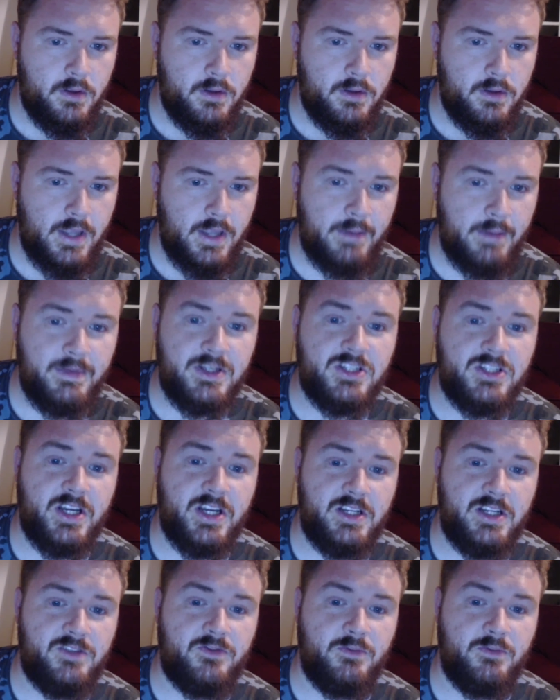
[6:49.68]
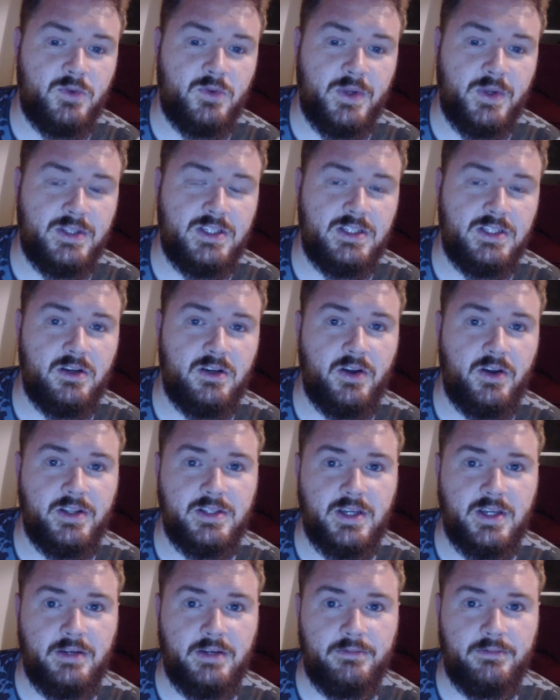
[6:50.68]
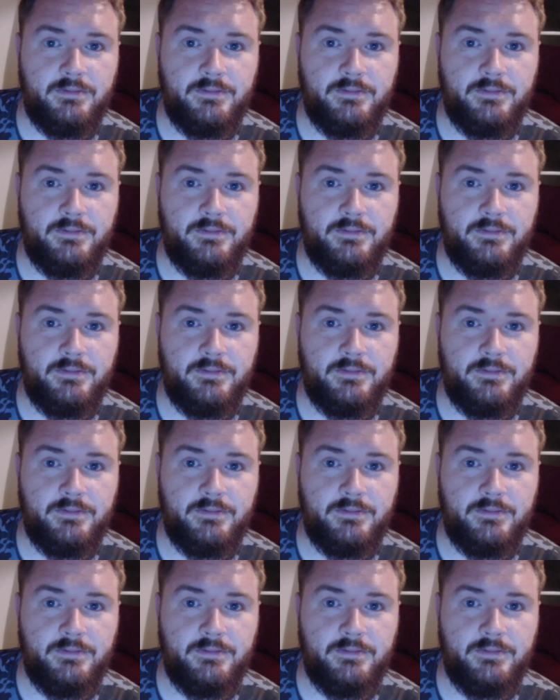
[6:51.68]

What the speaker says: Damage changed from 20 to 19.